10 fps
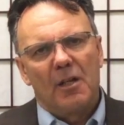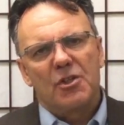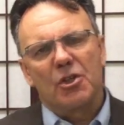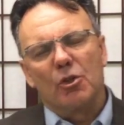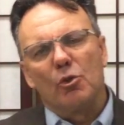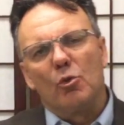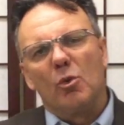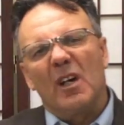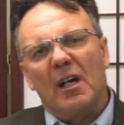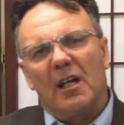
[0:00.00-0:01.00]

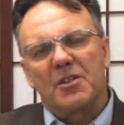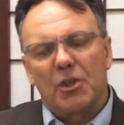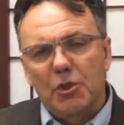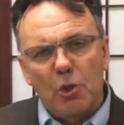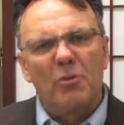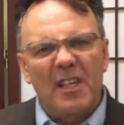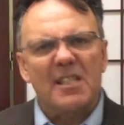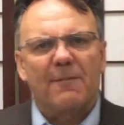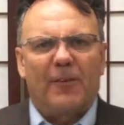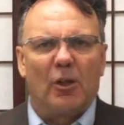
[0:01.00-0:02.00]
to do
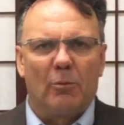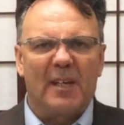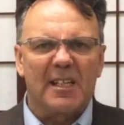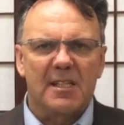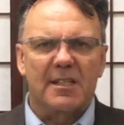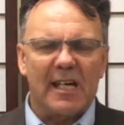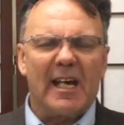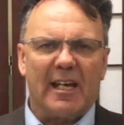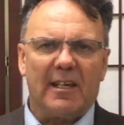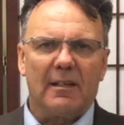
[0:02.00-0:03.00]
this filming
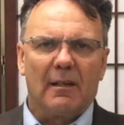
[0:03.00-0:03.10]
today.